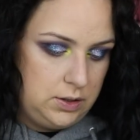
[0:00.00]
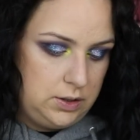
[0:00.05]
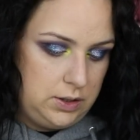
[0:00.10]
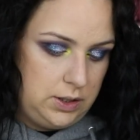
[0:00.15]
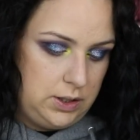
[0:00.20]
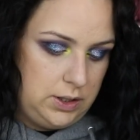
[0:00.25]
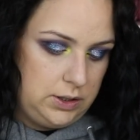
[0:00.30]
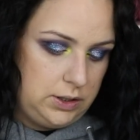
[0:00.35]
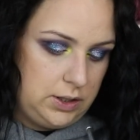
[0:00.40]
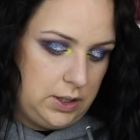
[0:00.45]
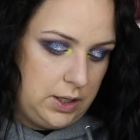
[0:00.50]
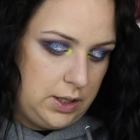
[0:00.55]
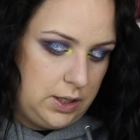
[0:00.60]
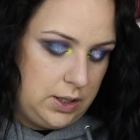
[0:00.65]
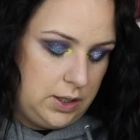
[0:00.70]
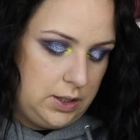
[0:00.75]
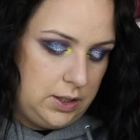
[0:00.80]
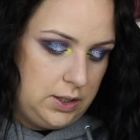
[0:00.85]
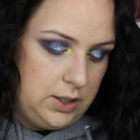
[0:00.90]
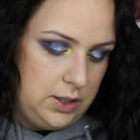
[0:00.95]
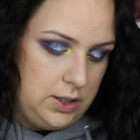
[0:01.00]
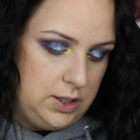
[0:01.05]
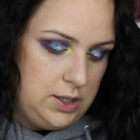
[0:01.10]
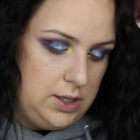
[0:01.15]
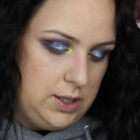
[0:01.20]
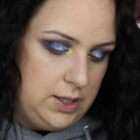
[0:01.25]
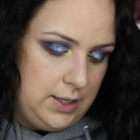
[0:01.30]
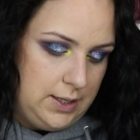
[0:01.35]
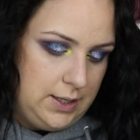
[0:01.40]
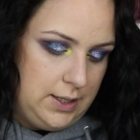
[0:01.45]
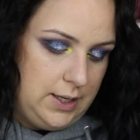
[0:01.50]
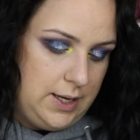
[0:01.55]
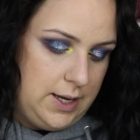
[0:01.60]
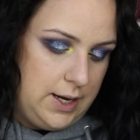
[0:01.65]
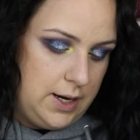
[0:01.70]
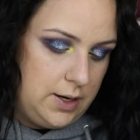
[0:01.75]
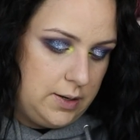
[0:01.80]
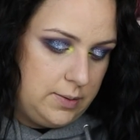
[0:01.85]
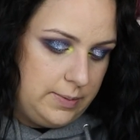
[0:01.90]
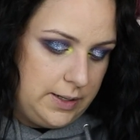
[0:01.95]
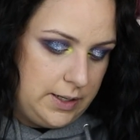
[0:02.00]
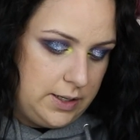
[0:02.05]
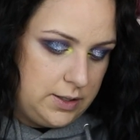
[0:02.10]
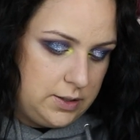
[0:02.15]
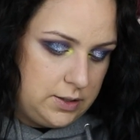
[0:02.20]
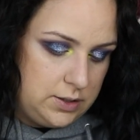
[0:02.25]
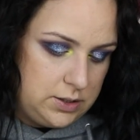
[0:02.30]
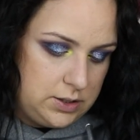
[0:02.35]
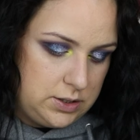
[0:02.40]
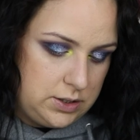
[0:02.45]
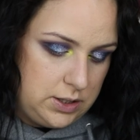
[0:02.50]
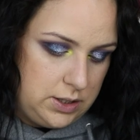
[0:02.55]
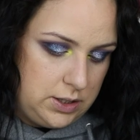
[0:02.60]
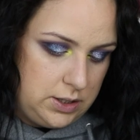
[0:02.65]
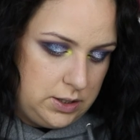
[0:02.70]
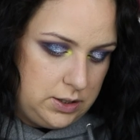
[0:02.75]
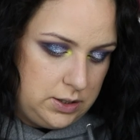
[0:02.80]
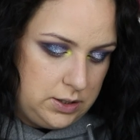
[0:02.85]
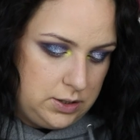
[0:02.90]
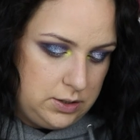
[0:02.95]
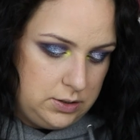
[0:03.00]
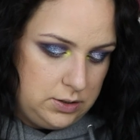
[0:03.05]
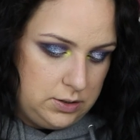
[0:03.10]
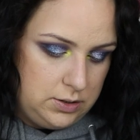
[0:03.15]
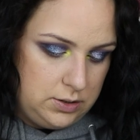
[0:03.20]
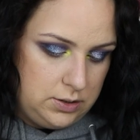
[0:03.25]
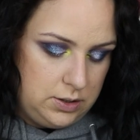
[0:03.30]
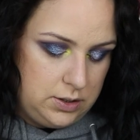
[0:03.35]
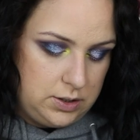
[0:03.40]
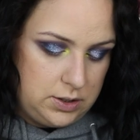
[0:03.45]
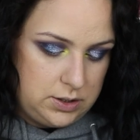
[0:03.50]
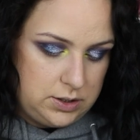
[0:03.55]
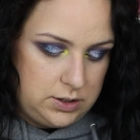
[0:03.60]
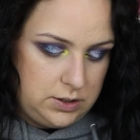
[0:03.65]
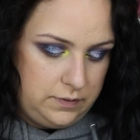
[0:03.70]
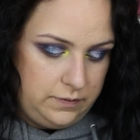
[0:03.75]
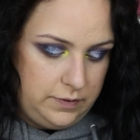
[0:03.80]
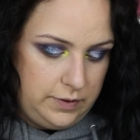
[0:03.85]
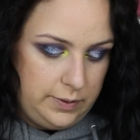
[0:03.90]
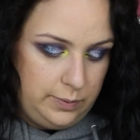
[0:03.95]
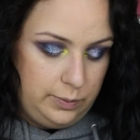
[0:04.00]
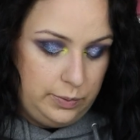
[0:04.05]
I get that Gare Bear shade on a different